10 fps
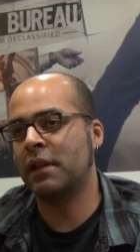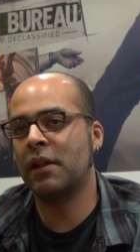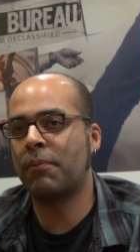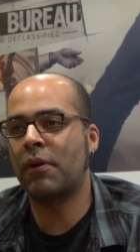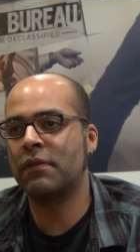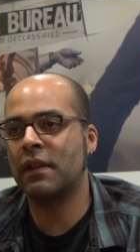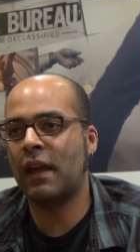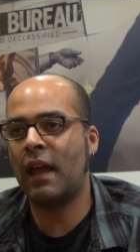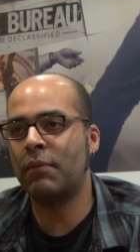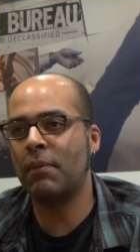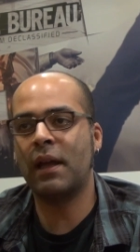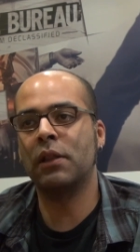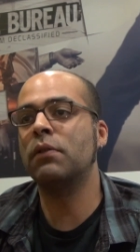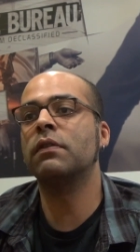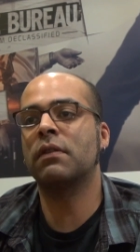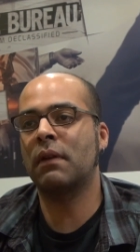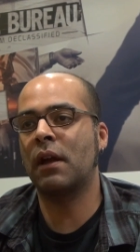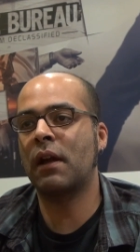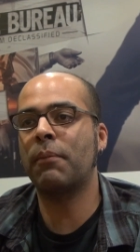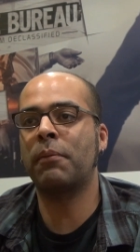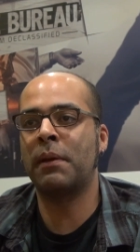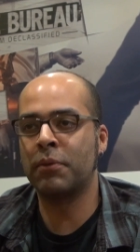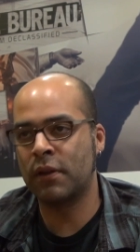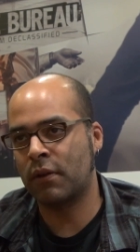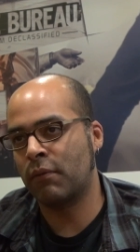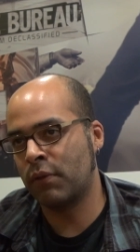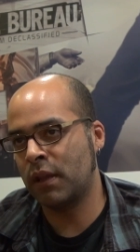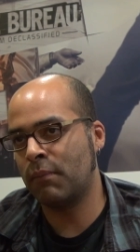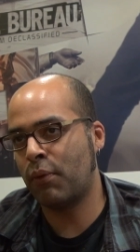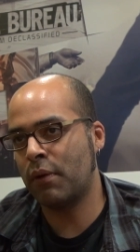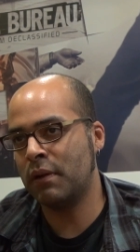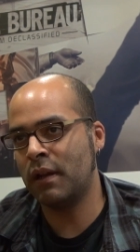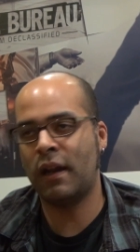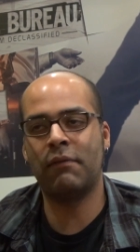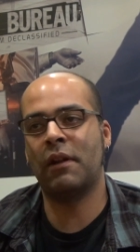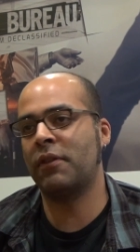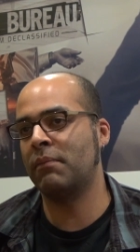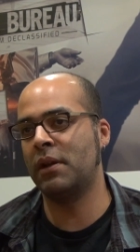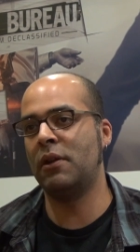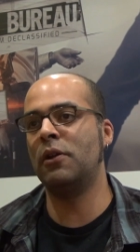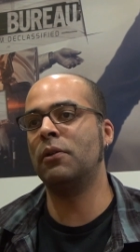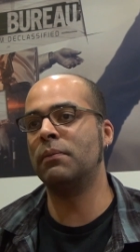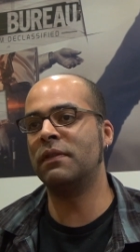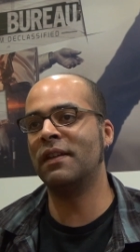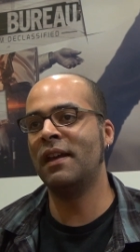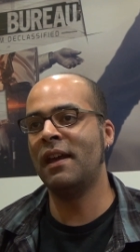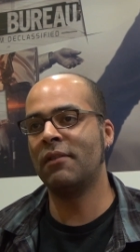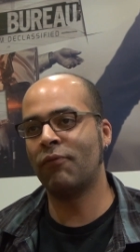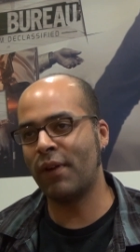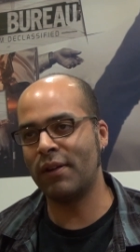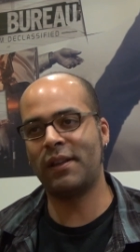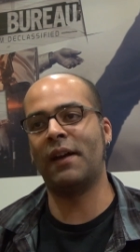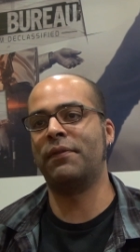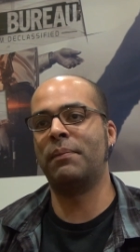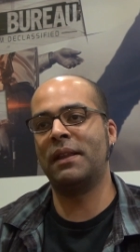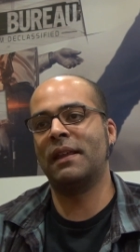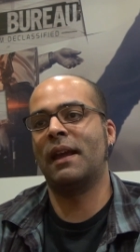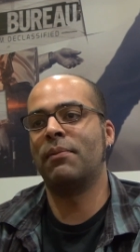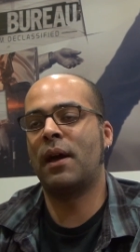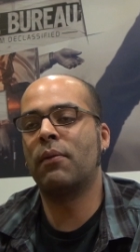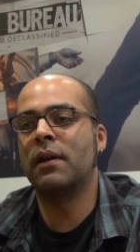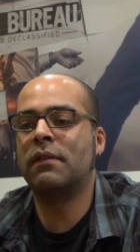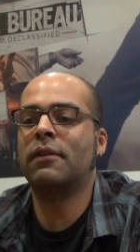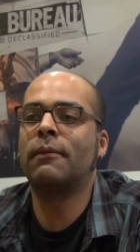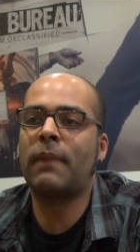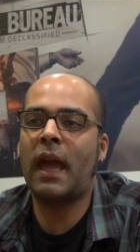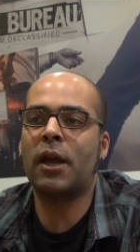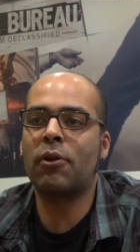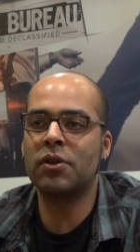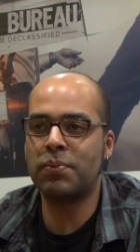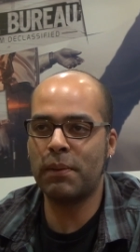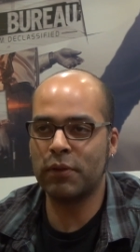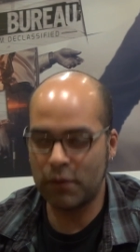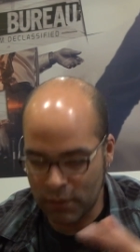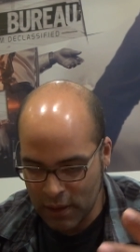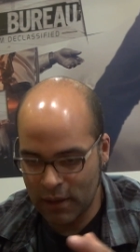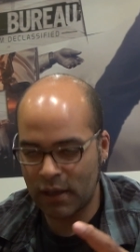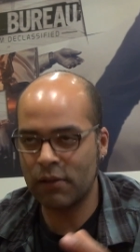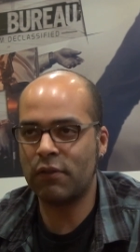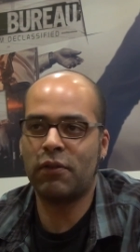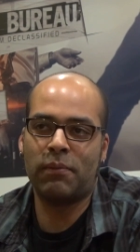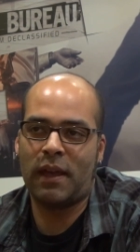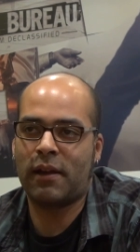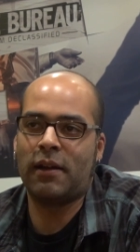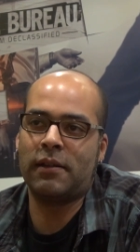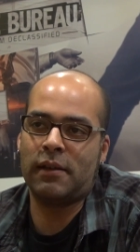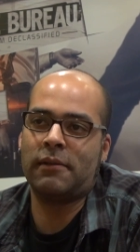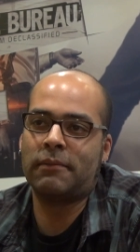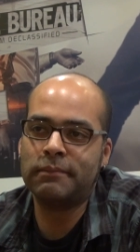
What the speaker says: in the later parts of the game. You might lose a couple people that are really important and have nothing but noobs. Very tough to beat the game that way. So I encourage people to consume that content.